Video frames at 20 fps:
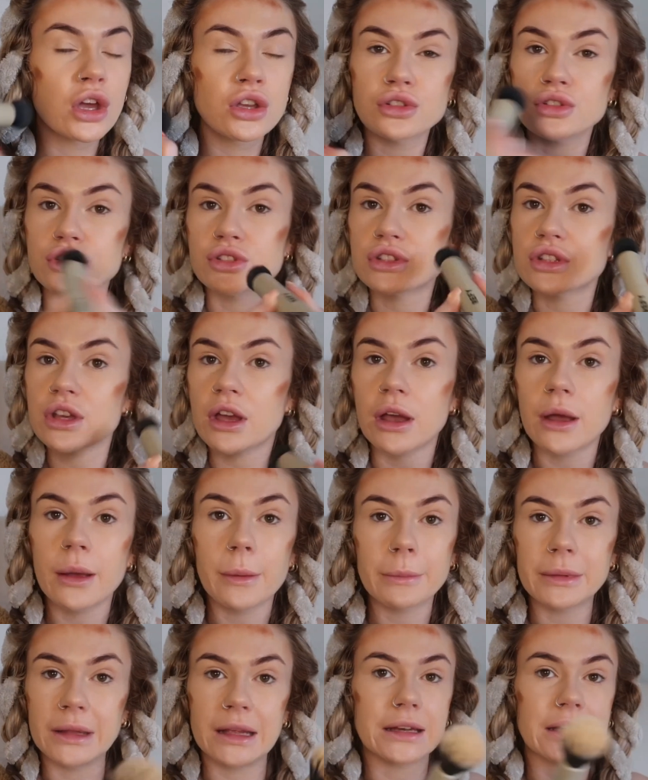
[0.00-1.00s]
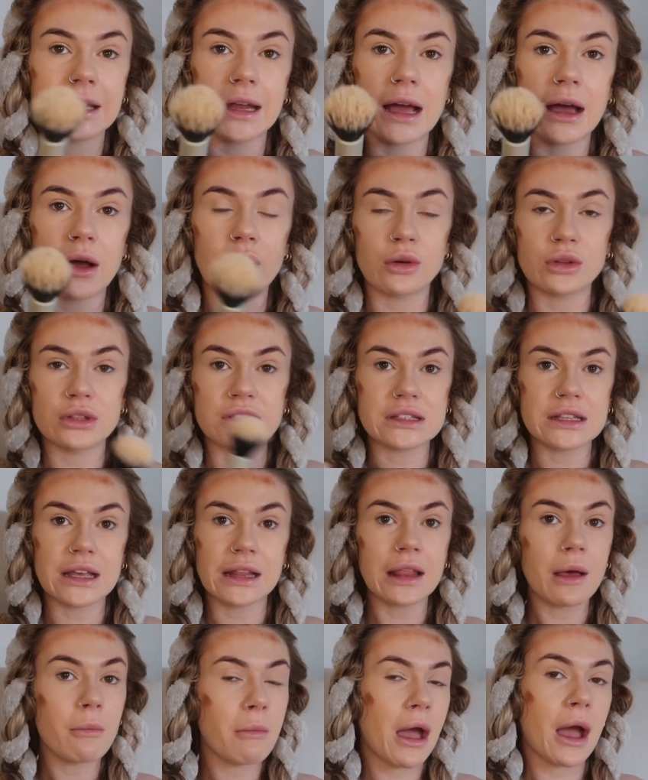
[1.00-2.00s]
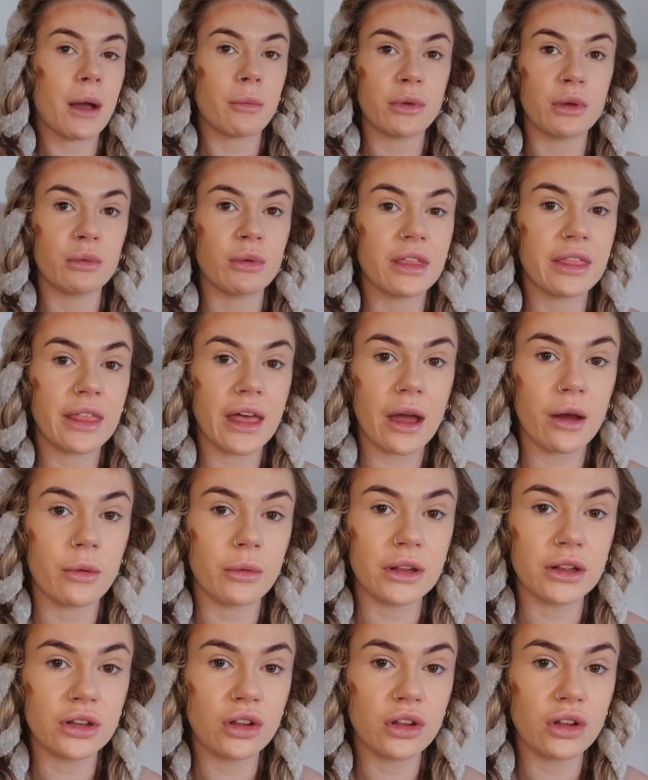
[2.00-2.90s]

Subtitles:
just to blend it out until I'm happy with how it